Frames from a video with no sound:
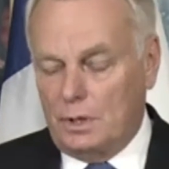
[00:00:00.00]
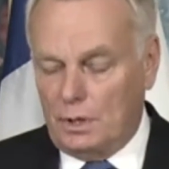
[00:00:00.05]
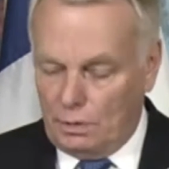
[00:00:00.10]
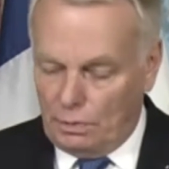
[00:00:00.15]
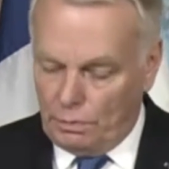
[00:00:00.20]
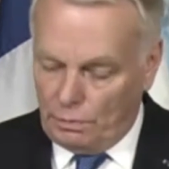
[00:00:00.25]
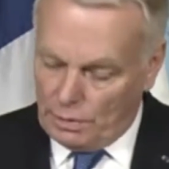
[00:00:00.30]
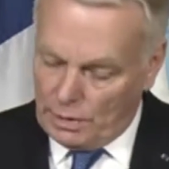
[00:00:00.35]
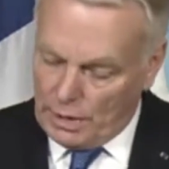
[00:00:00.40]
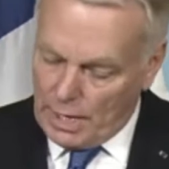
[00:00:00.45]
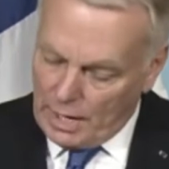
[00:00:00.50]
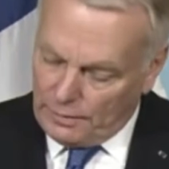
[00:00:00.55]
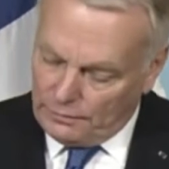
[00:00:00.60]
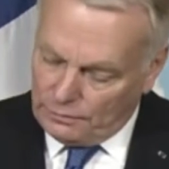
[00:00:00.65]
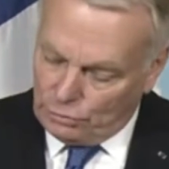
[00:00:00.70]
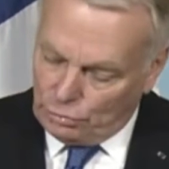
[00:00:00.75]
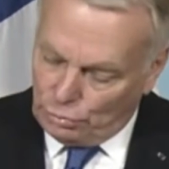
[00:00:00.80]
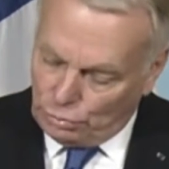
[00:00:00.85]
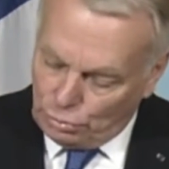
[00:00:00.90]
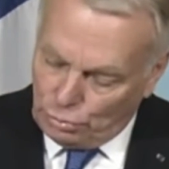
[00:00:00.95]
We
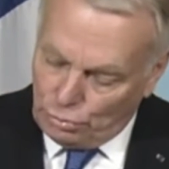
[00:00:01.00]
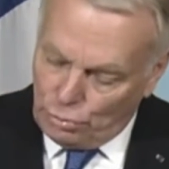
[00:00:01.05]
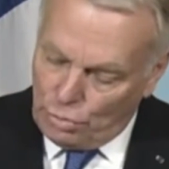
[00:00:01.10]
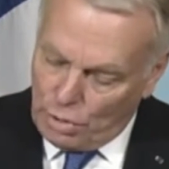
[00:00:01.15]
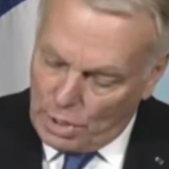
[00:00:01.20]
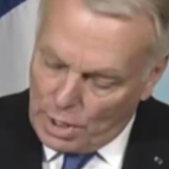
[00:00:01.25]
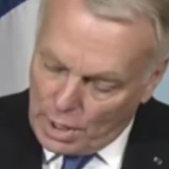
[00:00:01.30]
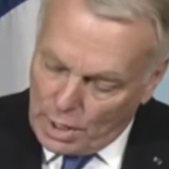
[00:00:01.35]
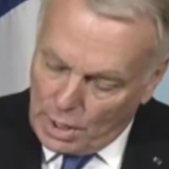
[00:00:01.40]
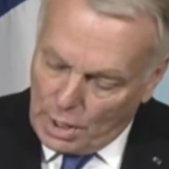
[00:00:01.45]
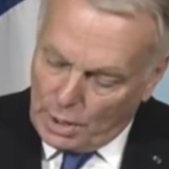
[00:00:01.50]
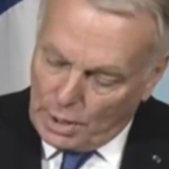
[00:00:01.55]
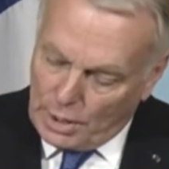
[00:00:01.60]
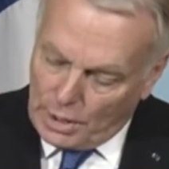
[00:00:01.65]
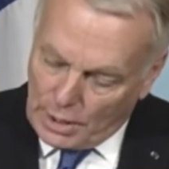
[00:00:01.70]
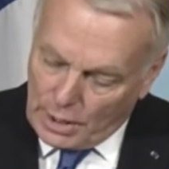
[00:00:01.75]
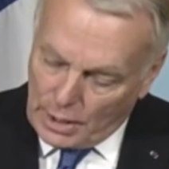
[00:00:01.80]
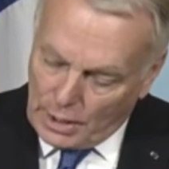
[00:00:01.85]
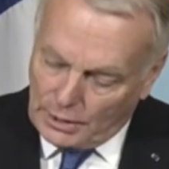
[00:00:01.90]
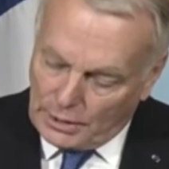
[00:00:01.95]
have to do
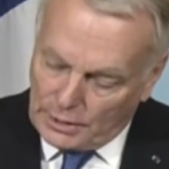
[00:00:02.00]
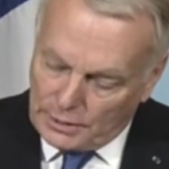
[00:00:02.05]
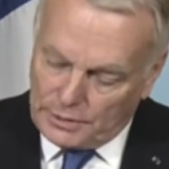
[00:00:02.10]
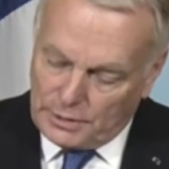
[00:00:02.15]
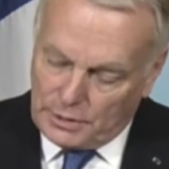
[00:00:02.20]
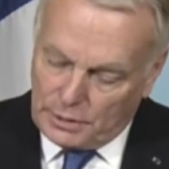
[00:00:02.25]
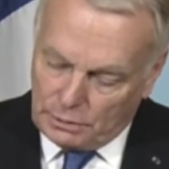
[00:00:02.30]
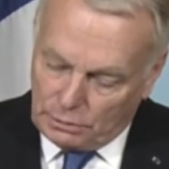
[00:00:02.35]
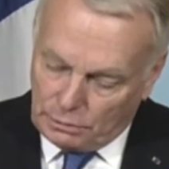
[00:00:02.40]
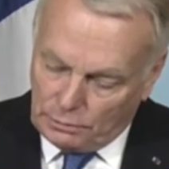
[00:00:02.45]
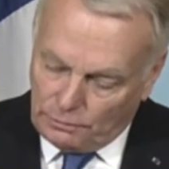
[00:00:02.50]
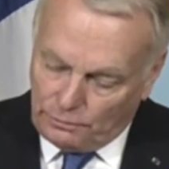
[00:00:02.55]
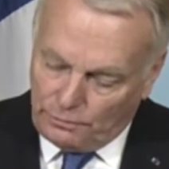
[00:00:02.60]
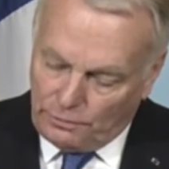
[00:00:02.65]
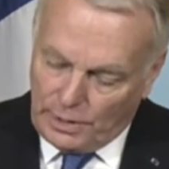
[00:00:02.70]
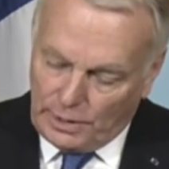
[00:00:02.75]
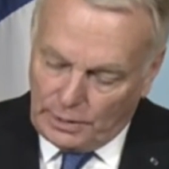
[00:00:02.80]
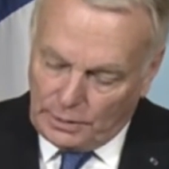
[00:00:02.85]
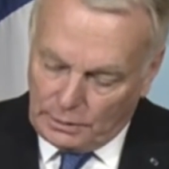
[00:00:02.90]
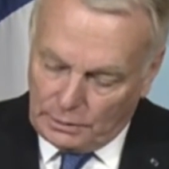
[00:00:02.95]
anything to
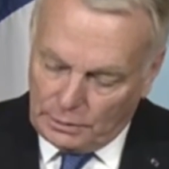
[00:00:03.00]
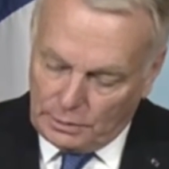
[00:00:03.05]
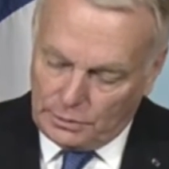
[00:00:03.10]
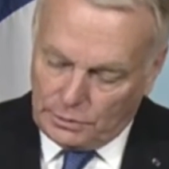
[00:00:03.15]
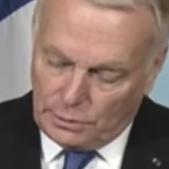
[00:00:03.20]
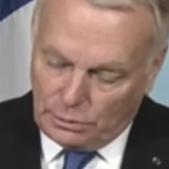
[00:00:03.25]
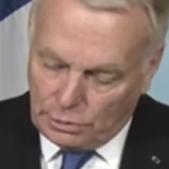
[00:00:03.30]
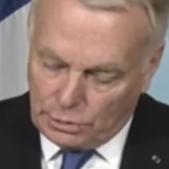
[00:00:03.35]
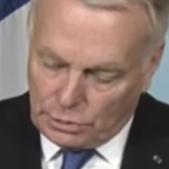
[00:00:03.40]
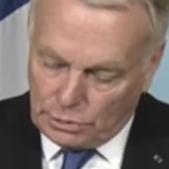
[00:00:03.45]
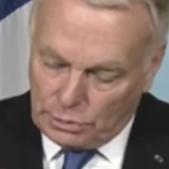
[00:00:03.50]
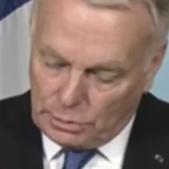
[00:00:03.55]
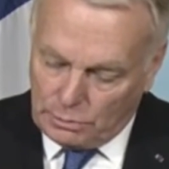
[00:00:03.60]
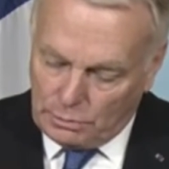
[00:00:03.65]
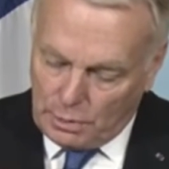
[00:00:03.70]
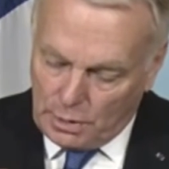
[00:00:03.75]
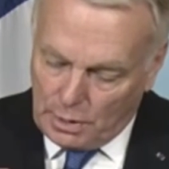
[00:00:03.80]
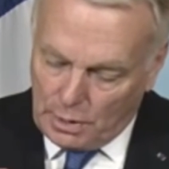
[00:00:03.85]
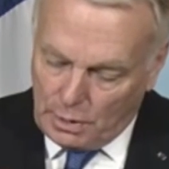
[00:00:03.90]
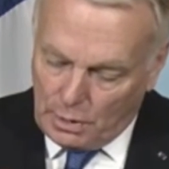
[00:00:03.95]
find the
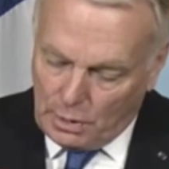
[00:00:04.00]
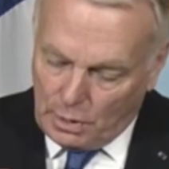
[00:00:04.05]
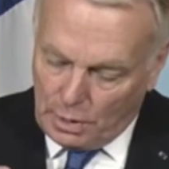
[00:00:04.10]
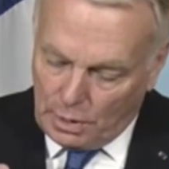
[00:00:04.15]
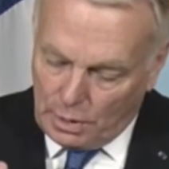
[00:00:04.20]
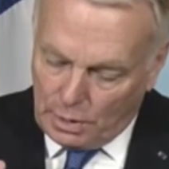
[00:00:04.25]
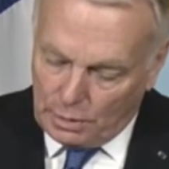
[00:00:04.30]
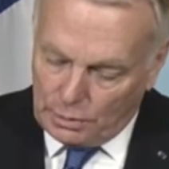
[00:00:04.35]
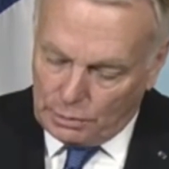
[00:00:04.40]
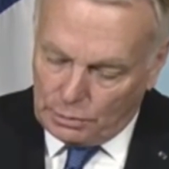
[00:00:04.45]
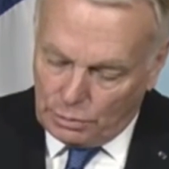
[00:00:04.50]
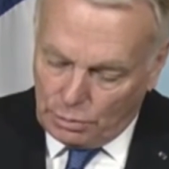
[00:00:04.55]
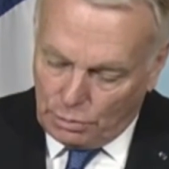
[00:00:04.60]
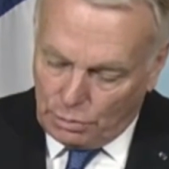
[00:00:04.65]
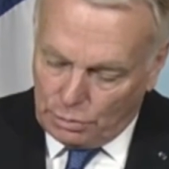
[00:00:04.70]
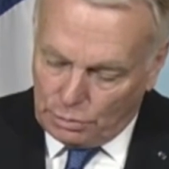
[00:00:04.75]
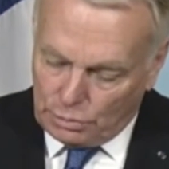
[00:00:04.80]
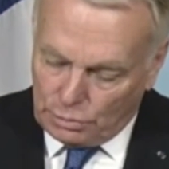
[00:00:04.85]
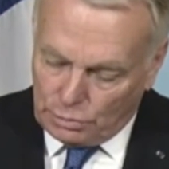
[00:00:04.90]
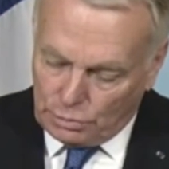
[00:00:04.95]
solution
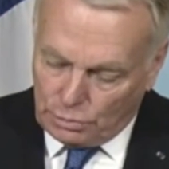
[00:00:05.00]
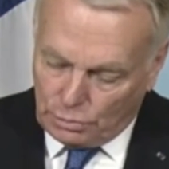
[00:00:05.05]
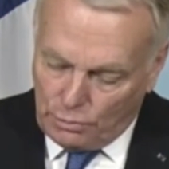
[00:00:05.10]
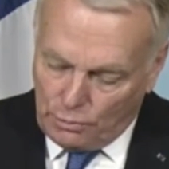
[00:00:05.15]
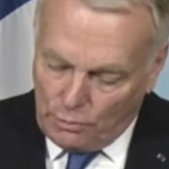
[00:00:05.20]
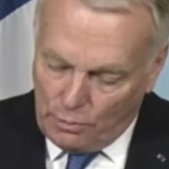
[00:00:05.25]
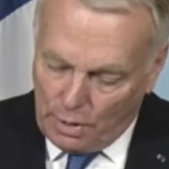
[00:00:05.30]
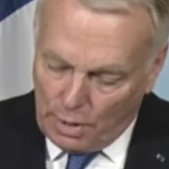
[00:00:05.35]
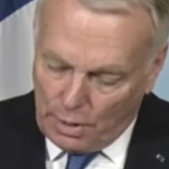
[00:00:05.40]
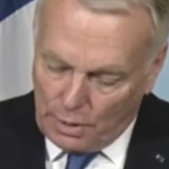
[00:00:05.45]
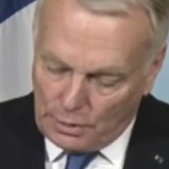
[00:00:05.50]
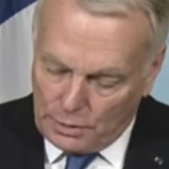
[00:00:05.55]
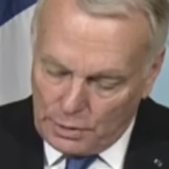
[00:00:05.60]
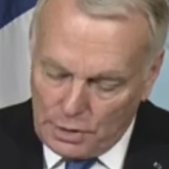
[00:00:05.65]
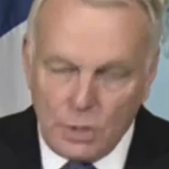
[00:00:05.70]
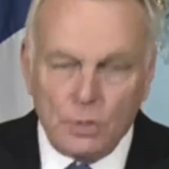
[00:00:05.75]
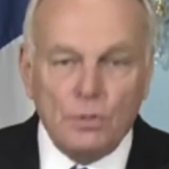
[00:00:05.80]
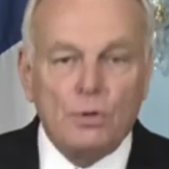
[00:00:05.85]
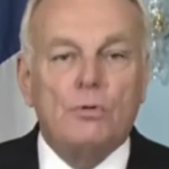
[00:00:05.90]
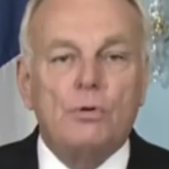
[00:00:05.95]
through a
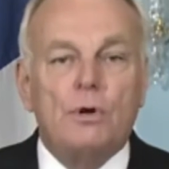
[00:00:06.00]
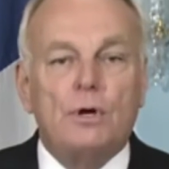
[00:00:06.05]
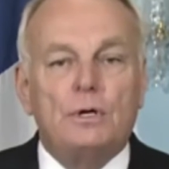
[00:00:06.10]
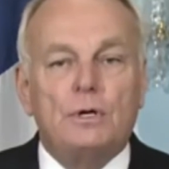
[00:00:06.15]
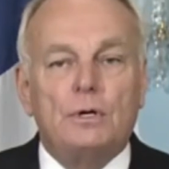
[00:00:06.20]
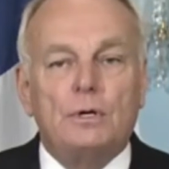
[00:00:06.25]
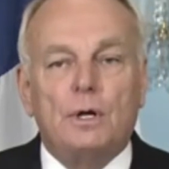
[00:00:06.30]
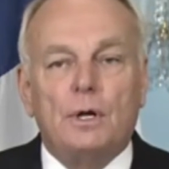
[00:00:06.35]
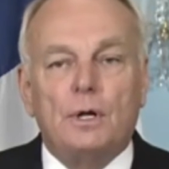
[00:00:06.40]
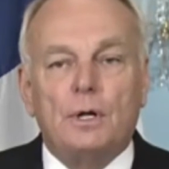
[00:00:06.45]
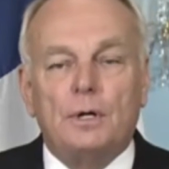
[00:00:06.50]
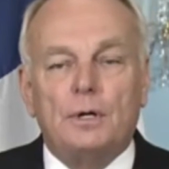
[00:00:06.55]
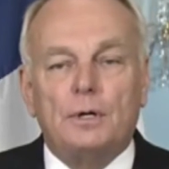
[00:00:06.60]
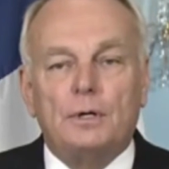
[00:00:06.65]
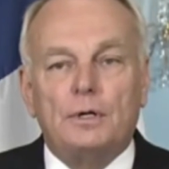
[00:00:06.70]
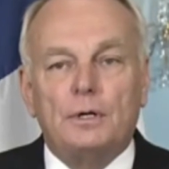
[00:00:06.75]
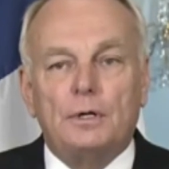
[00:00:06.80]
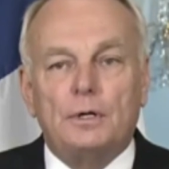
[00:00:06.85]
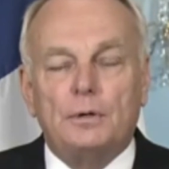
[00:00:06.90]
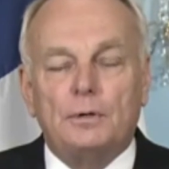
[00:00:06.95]
new
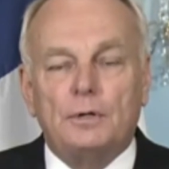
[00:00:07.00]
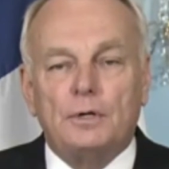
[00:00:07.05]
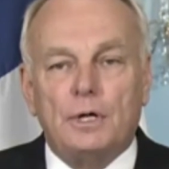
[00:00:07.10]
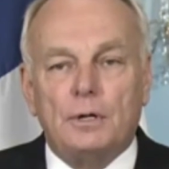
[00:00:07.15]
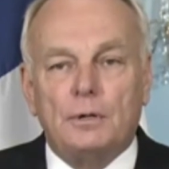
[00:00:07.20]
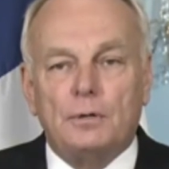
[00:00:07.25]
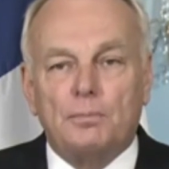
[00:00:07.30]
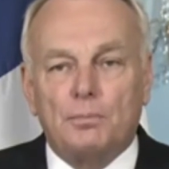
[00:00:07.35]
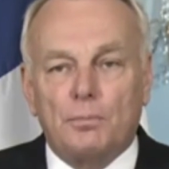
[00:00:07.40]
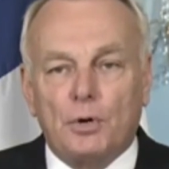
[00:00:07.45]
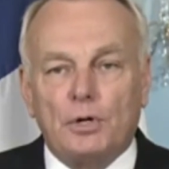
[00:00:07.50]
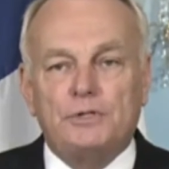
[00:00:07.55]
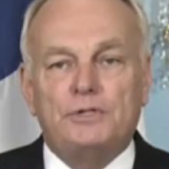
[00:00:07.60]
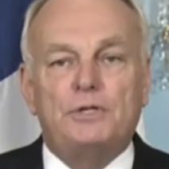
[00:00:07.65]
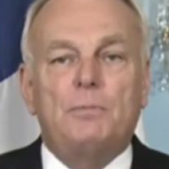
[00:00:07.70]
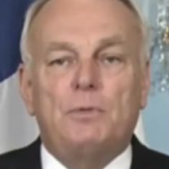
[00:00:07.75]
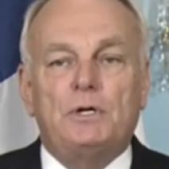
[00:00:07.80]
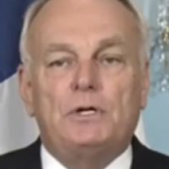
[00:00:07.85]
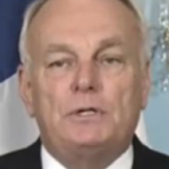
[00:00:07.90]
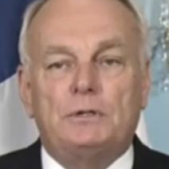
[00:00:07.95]

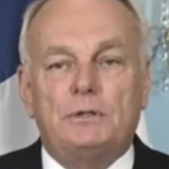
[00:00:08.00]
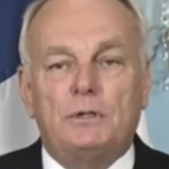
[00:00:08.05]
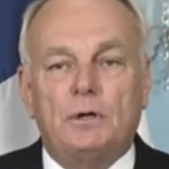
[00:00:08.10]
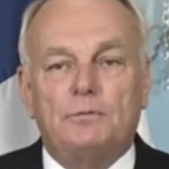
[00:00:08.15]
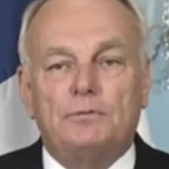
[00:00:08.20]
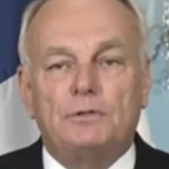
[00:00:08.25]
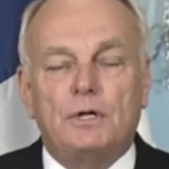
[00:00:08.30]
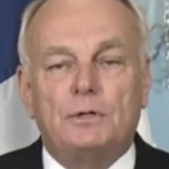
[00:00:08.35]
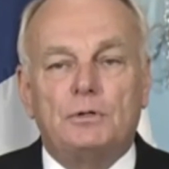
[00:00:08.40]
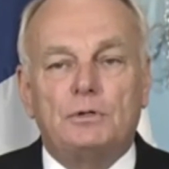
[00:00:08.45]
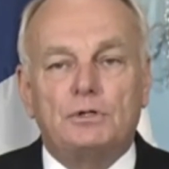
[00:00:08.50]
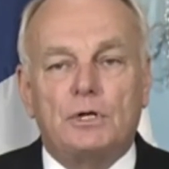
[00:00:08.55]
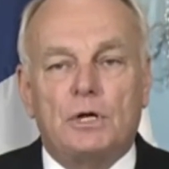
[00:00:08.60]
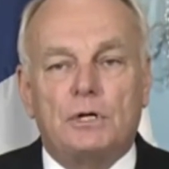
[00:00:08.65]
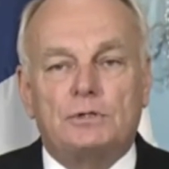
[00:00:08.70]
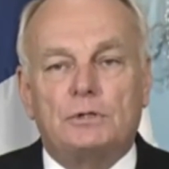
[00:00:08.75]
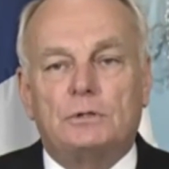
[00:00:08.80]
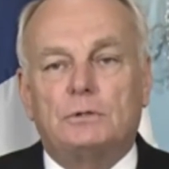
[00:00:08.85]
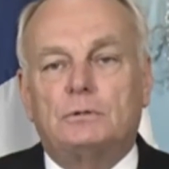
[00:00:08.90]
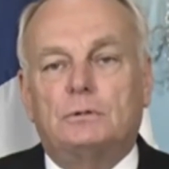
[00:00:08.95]
possibility of
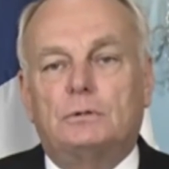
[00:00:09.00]
negotiation.